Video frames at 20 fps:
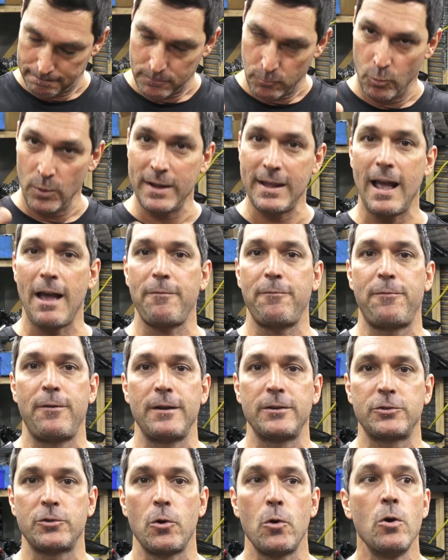We got
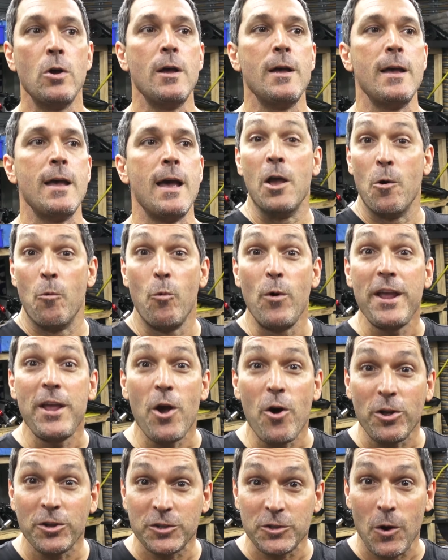Fizzle. We
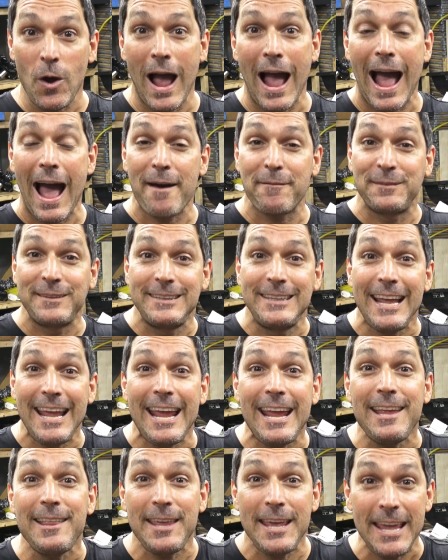also have
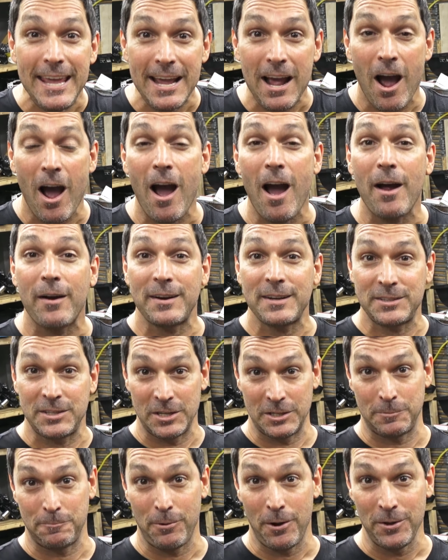DDR as a
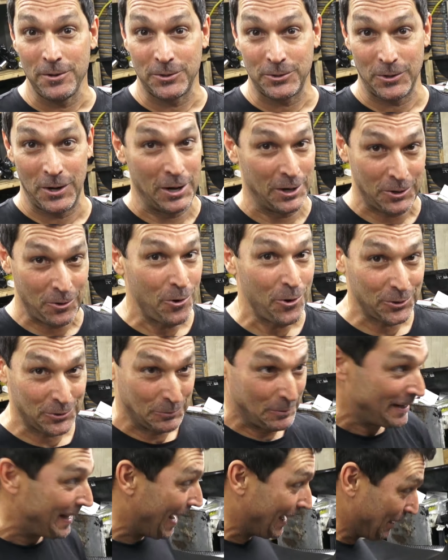sponsor, and of course
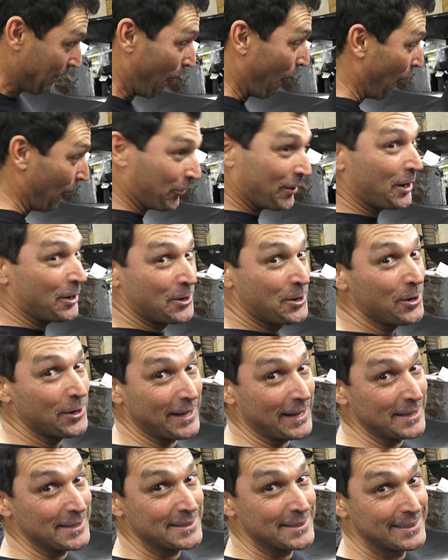we got all the
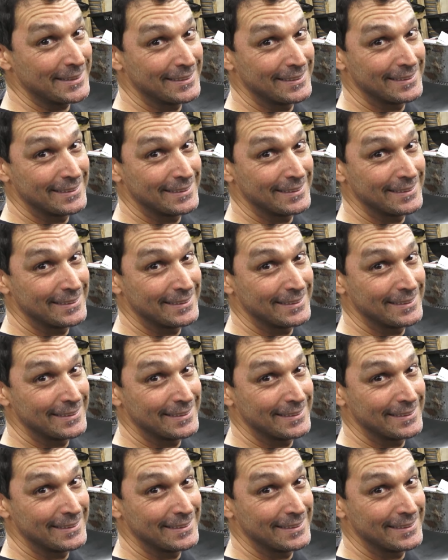goodies.